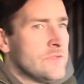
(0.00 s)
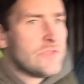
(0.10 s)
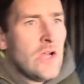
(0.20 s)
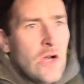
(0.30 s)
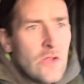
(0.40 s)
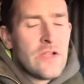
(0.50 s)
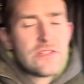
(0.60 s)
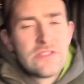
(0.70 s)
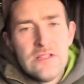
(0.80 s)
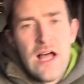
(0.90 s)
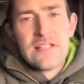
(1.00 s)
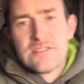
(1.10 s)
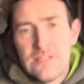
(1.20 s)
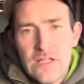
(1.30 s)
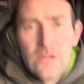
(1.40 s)
So there's
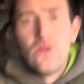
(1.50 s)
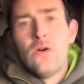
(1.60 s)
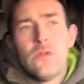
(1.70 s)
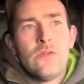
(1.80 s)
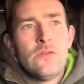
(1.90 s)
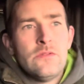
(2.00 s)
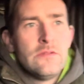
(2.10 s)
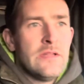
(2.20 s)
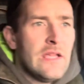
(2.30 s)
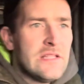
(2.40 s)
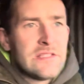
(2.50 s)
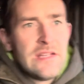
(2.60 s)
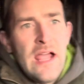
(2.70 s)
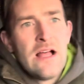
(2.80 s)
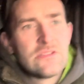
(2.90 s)
lots of little ins
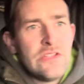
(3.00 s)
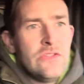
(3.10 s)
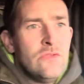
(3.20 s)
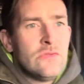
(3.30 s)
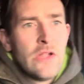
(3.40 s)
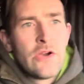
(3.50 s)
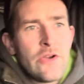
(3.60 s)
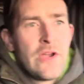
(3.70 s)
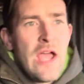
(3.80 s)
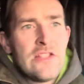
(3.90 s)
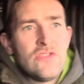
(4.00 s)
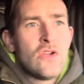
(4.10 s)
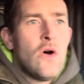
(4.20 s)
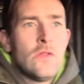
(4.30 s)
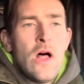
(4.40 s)
and outs that you learn as you
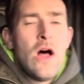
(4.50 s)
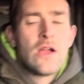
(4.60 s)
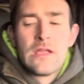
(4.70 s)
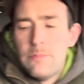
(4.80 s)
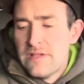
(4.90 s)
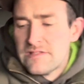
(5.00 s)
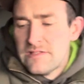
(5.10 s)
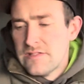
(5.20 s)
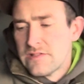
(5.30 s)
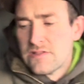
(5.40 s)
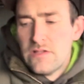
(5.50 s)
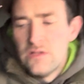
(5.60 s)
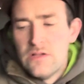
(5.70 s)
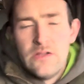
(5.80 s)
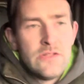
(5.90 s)
go along in business,
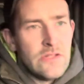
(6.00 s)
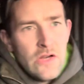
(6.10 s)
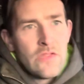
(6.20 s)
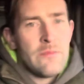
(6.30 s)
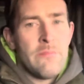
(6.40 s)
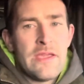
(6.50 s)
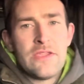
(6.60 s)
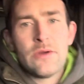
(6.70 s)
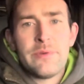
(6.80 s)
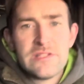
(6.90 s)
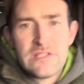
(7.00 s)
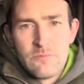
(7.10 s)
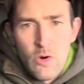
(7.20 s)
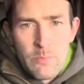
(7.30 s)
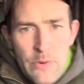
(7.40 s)
you know, that make your business
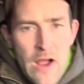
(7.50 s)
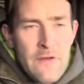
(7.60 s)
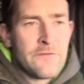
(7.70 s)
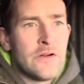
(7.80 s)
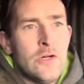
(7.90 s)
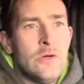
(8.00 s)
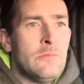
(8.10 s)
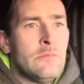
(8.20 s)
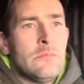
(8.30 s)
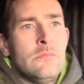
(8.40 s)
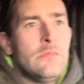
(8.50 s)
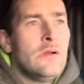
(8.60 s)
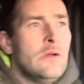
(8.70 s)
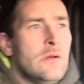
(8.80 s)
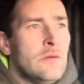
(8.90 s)
more profitable,
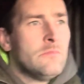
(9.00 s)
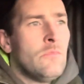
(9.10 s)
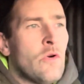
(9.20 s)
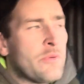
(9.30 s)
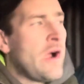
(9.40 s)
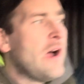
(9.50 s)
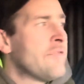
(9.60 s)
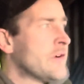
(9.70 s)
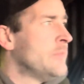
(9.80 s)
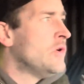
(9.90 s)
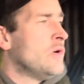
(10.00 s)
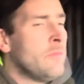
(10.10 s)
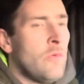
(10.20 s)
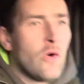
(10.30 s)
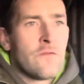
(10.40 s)
more profitable,
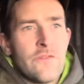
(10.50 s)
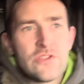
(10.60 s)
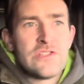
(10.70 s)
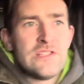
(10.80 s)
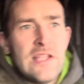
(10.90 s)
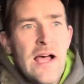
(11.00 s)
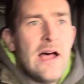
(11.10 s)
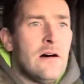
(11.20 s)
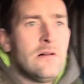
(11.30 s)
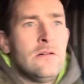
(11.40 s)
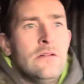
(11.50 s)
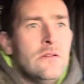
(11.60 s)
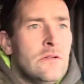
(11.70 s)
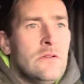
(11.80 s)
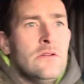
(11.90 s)
more versatile
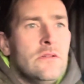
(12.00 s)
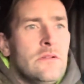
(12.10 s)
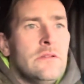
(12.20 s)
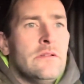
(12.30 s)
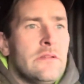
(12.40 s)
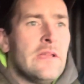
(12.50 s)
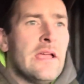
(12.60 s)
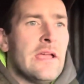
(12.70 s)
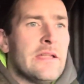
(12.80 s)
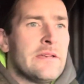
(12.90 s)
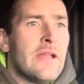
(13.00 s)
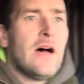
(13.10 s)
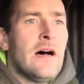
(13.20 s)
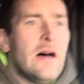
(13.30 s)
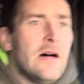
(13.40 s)
and
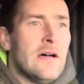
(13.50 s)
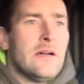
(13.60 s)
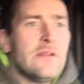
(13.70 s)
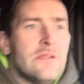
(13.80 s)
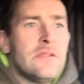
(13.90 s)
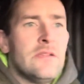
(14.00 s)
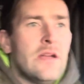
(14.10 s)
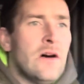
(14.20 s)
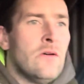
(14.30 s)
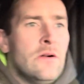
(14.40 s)
uh, you know,